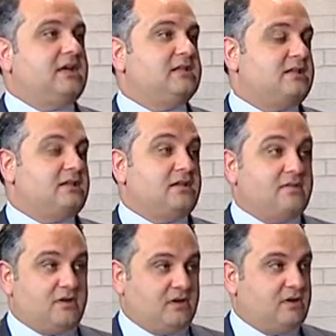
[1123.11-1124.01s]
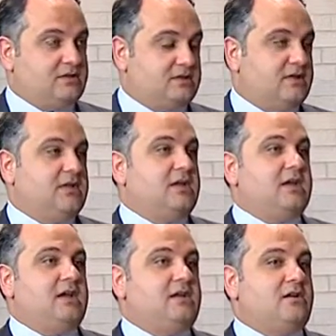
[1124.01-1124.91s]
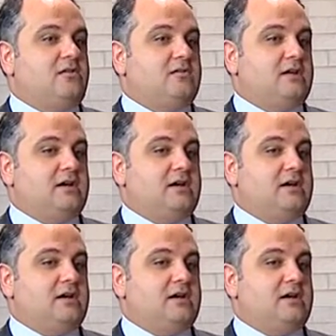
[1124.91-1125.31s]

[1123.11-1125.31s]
and taking care of their heart. You know,